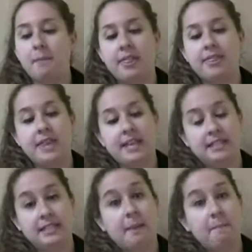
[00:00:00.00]

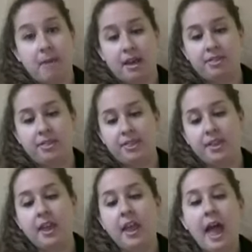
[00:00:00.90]
this month.
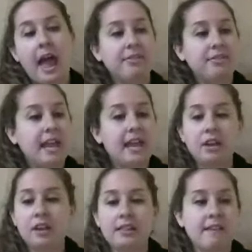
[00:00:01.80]
And
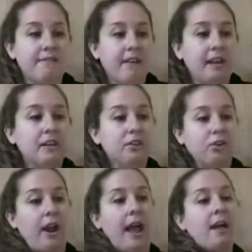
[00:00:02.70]
then the final
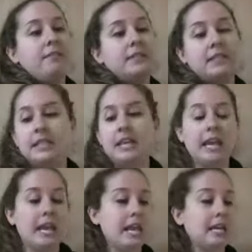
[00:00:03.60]
crafts
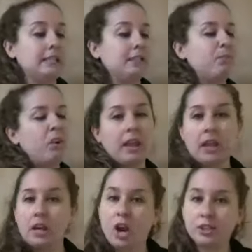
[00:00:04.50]
is more
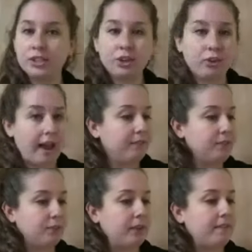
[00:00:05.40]
like an arts and crafts
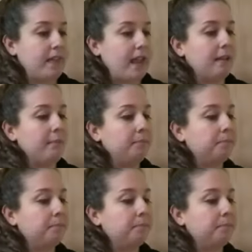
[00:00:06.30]
sort of thing.